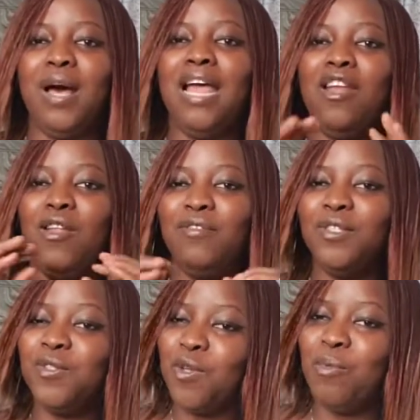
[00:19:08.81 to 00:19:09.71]
I love you
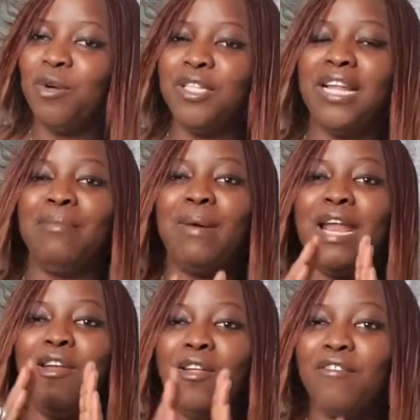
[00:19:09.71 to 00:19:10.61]
so much, and my
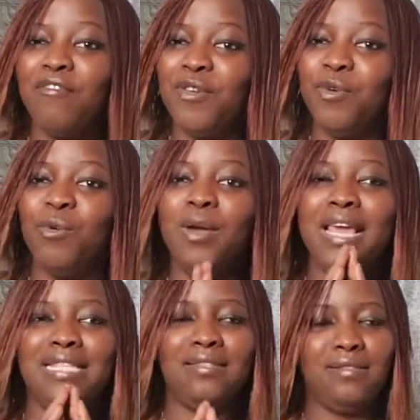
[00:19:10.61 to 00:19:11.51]
love for you
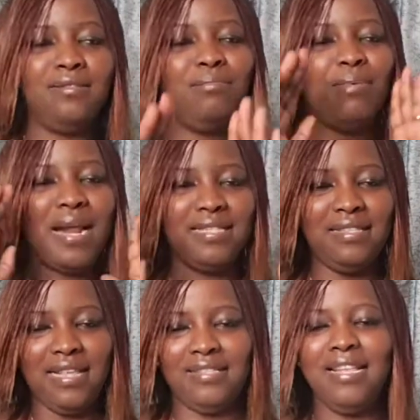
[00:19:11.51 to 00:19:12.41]
is
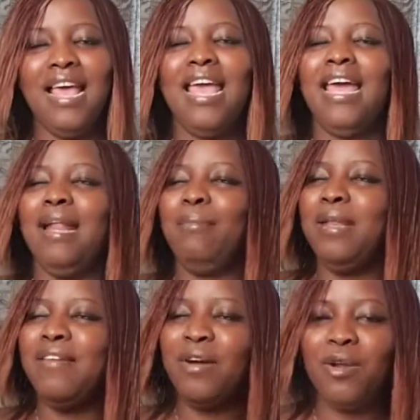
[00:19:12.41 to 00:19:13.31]
priceless, and I'm
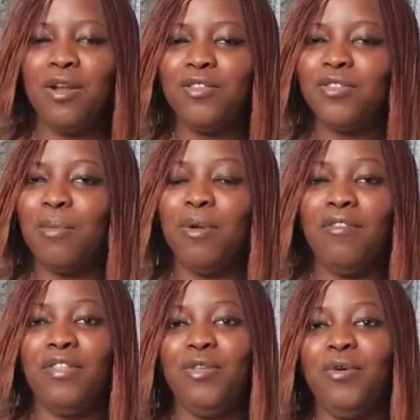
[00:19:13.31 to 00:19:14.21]
never gonna stop
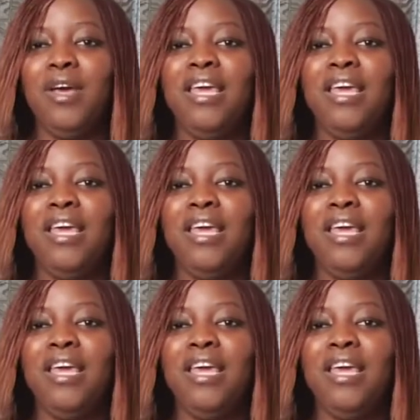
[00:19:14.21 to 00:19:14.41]
loving you.